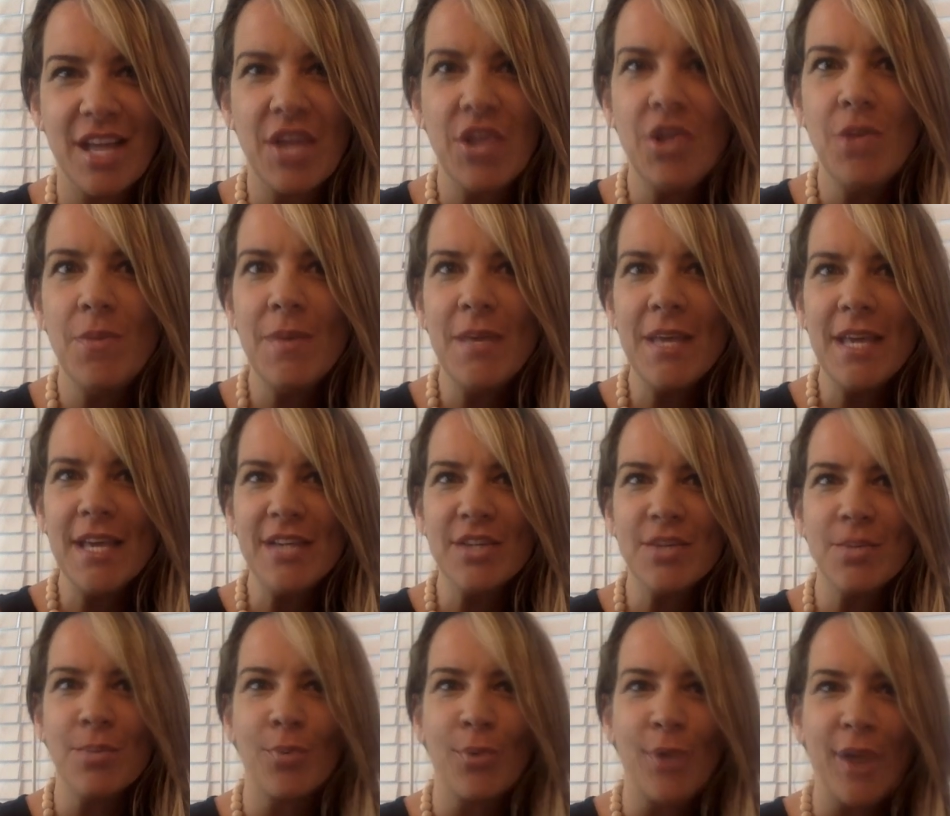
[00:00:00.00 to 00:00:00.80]
and you begin
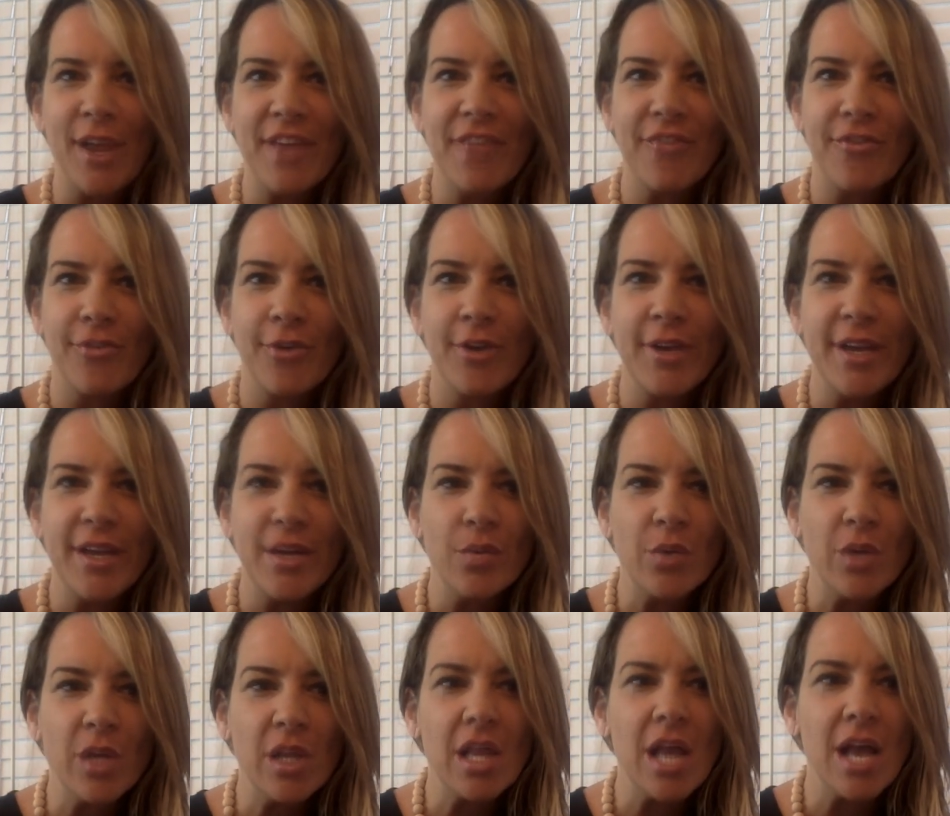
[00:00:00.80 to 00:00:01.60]
to break free
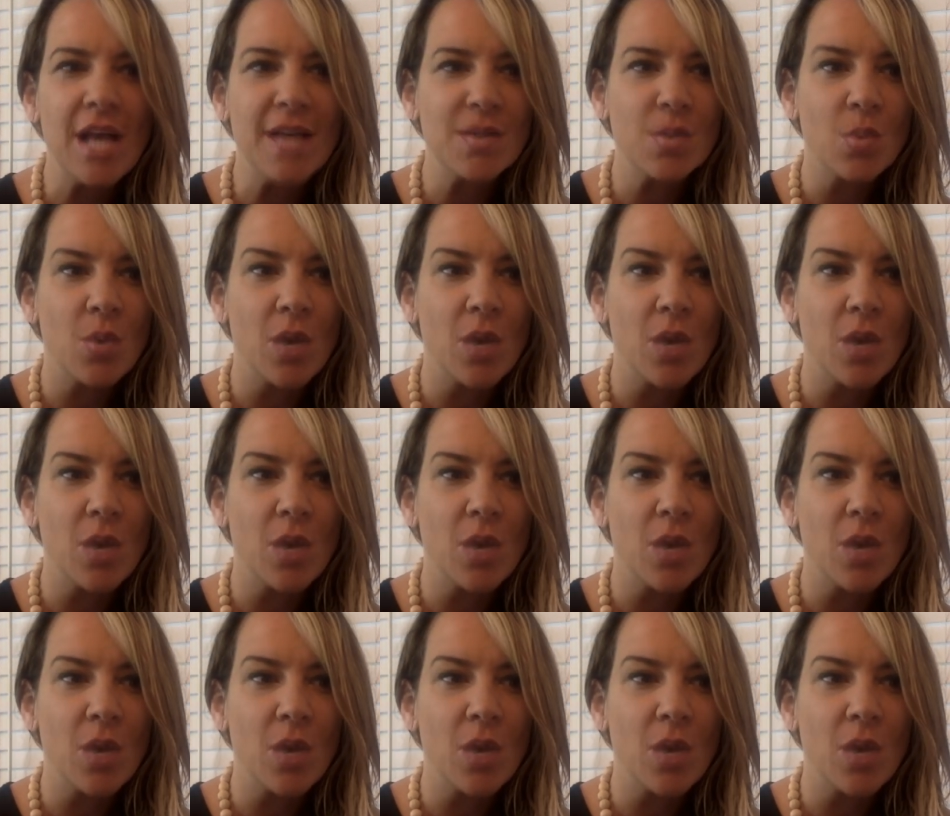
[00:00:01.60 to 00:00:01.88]
and realize